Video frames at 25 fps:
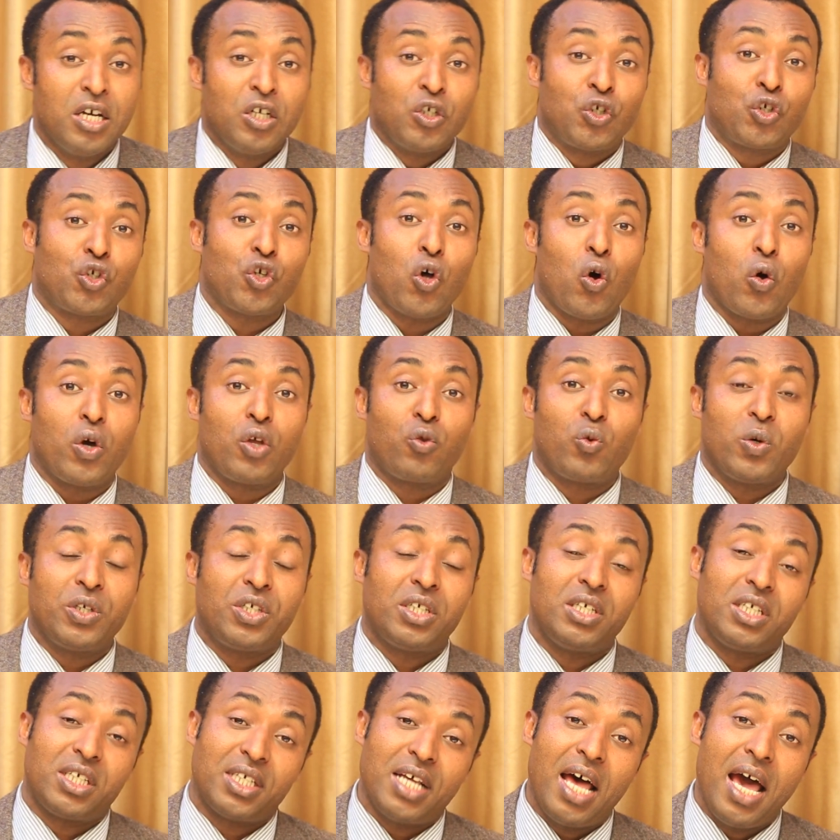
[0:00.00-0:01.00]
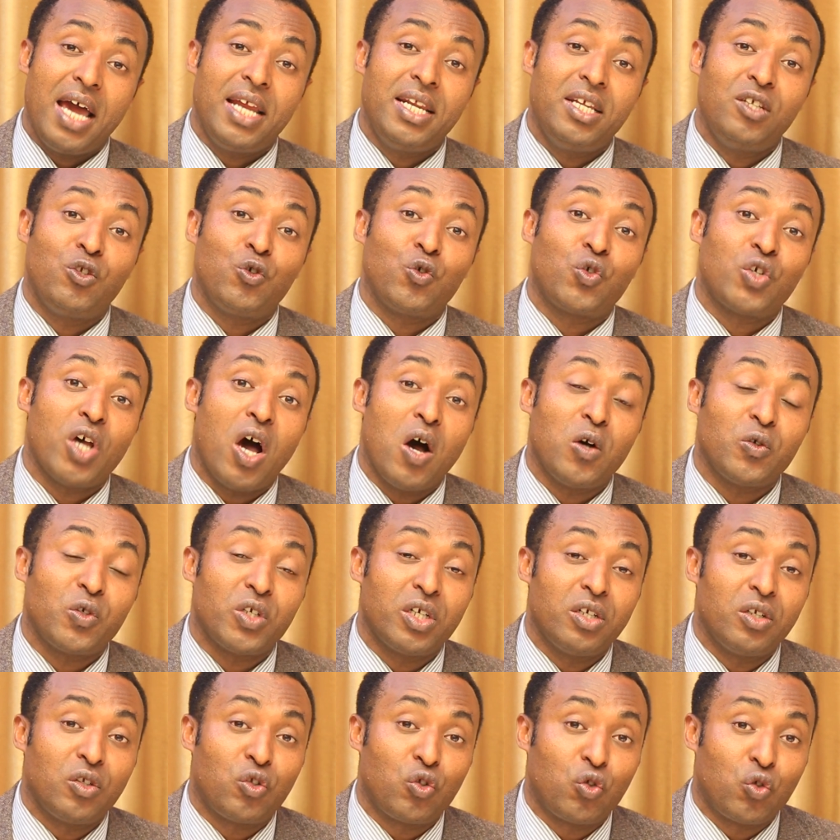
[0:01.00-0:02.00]
So it was designed in
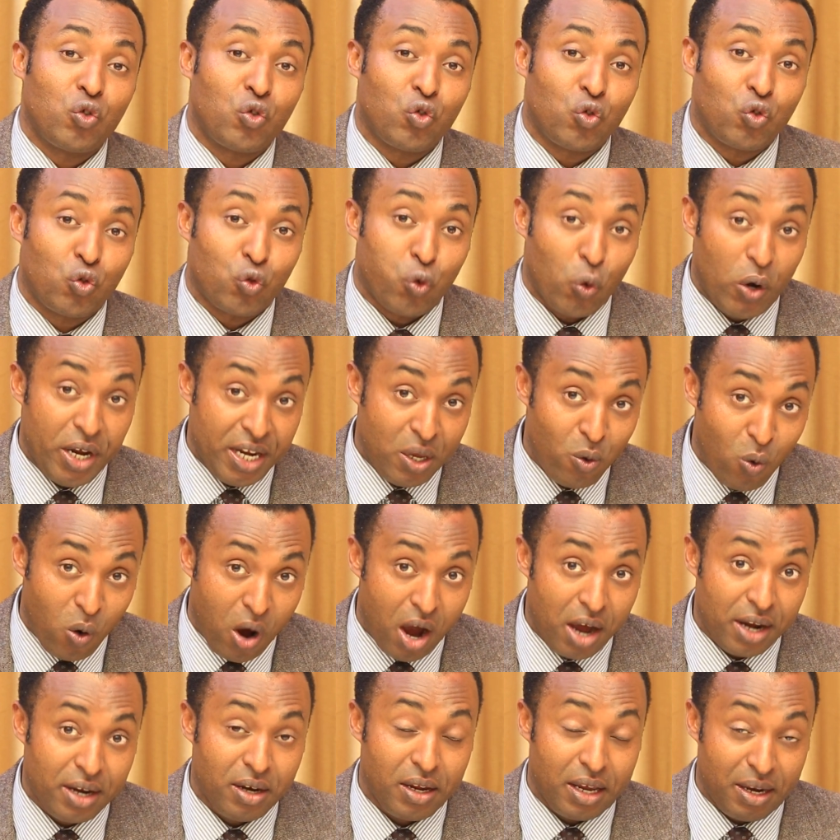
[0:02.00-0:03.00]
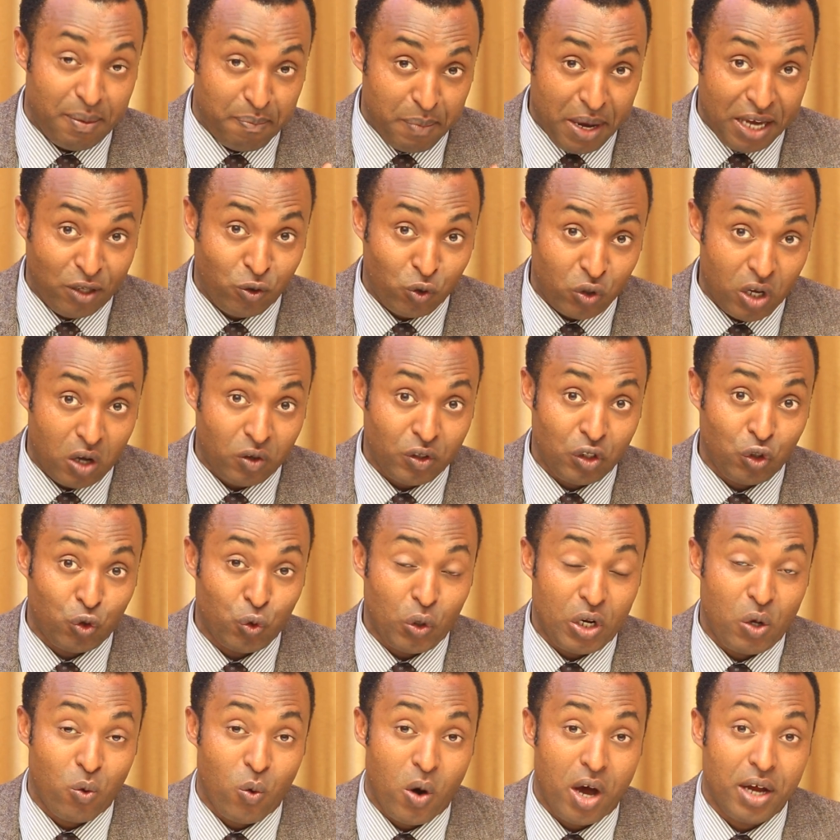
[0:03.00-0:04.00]
2021, in May
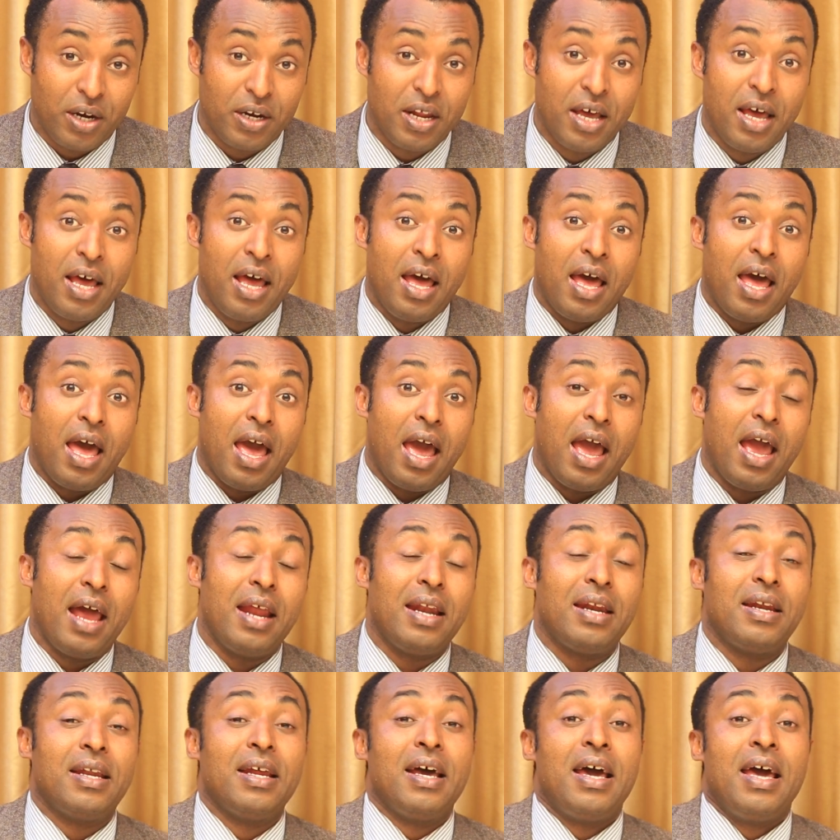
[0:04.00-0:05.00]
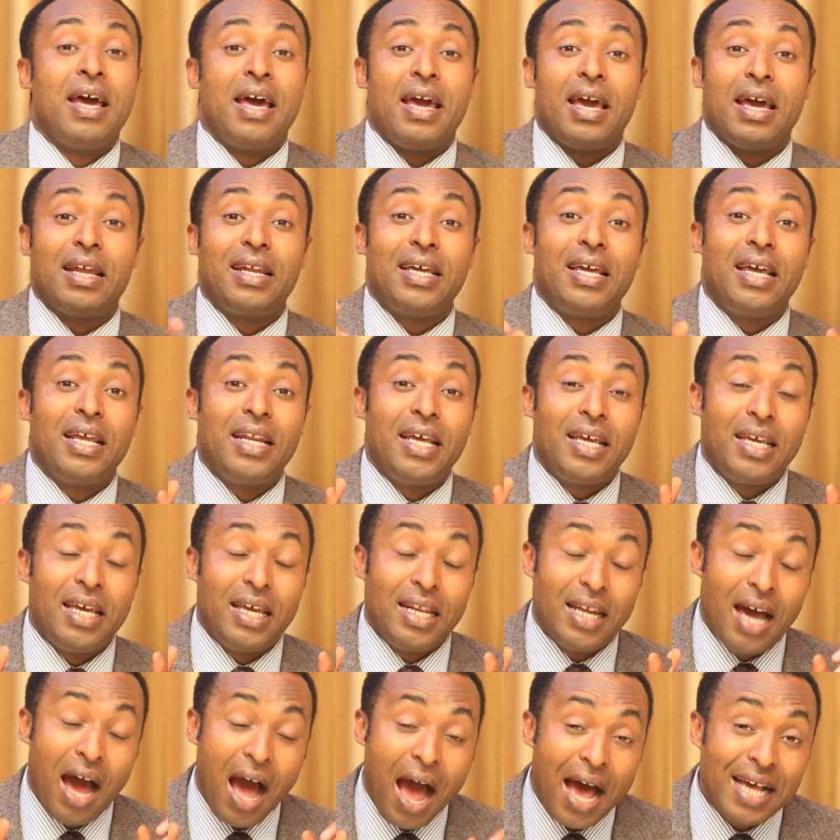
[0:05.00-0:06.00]
2021, and
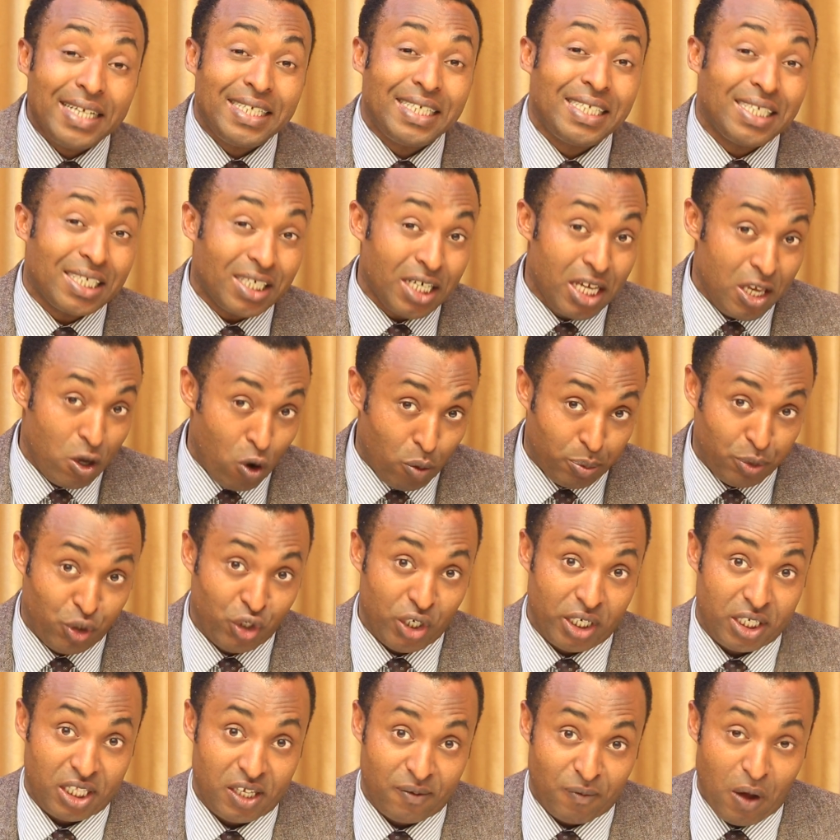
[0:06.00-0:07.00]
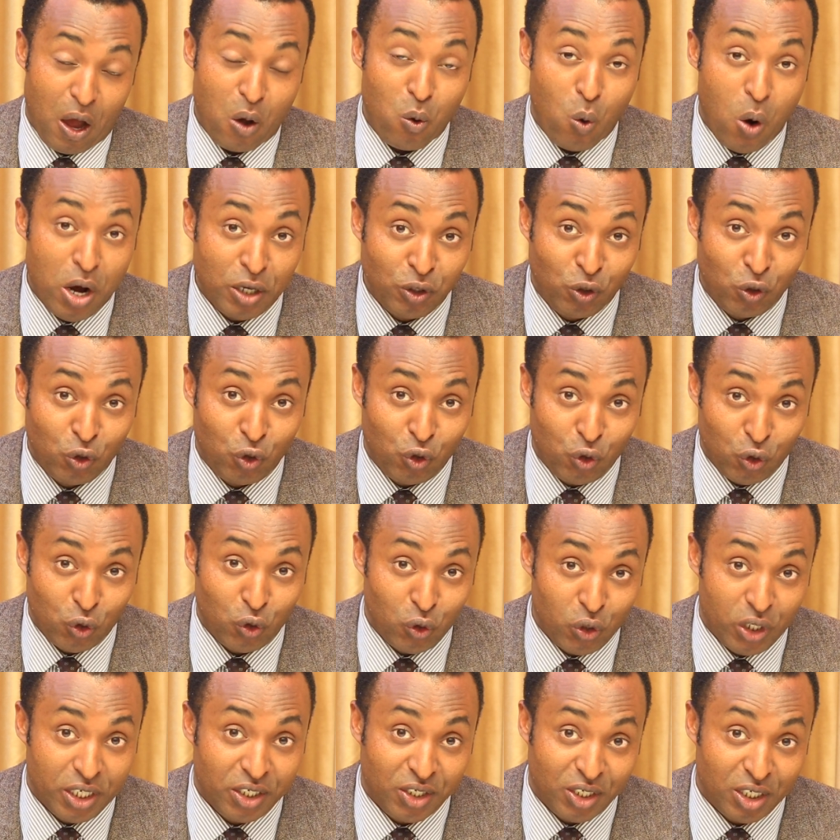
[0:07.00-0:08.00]
it has 3 objectives. I want you
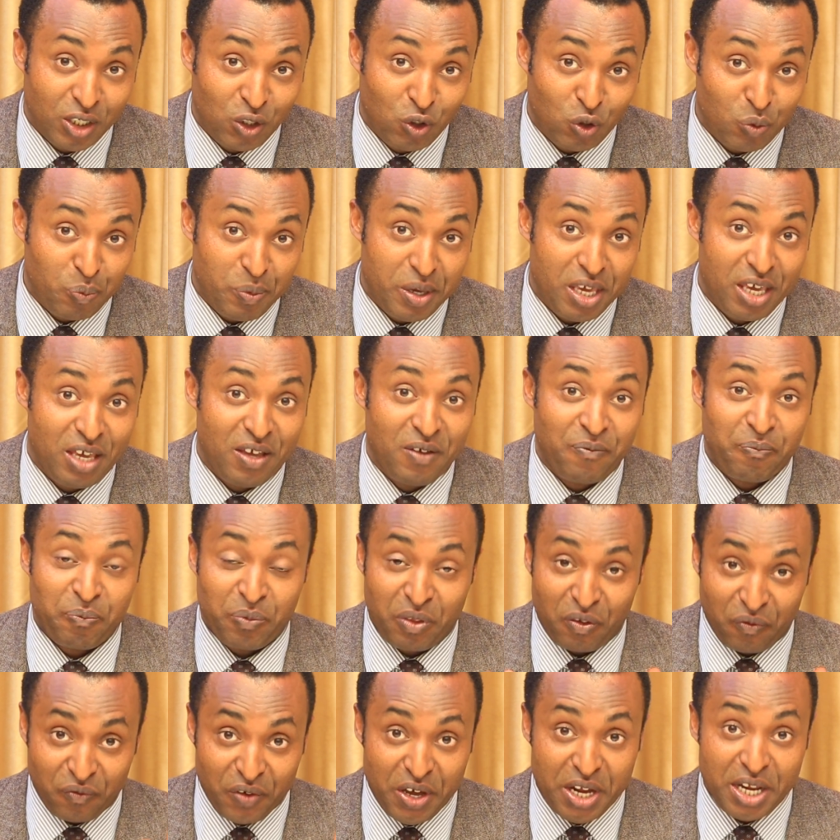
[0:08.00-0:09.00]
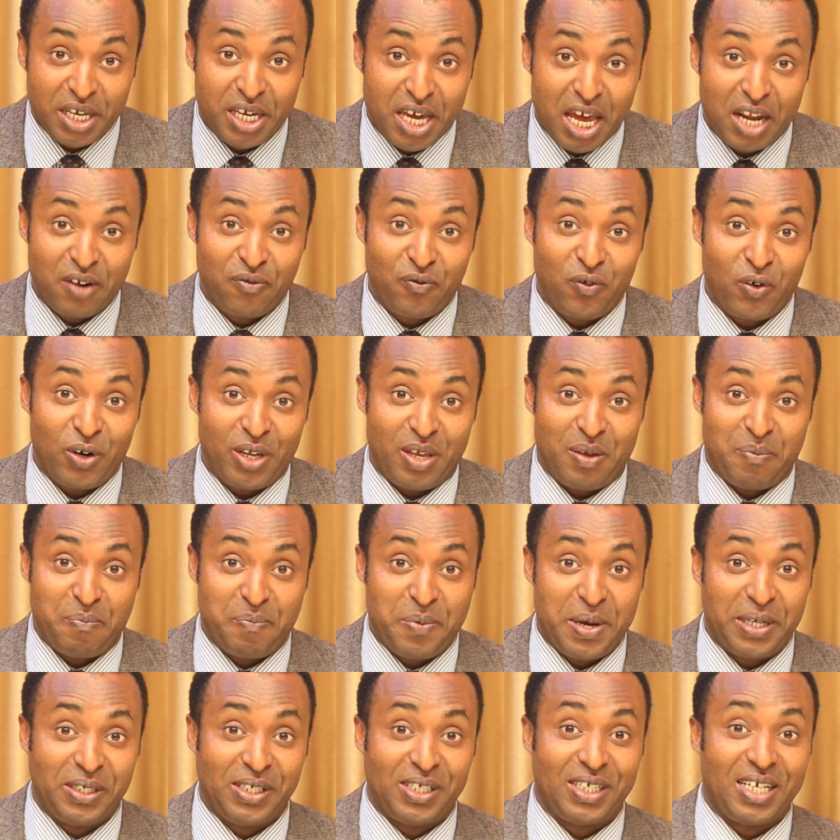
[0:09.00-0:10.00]
to listen to me very carefully,
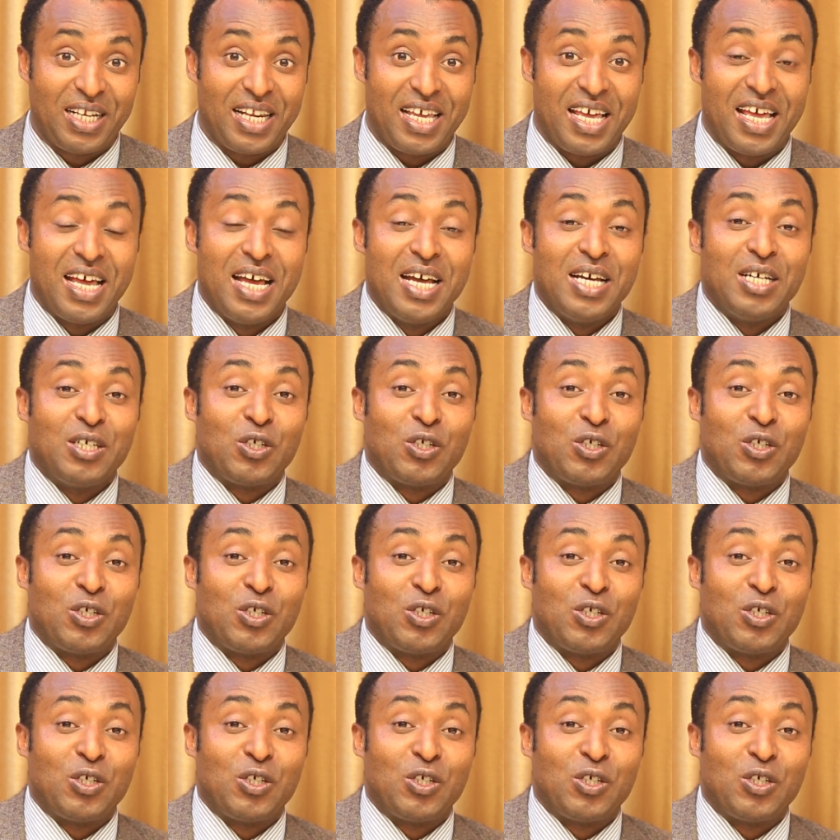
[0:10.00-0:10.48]
basically.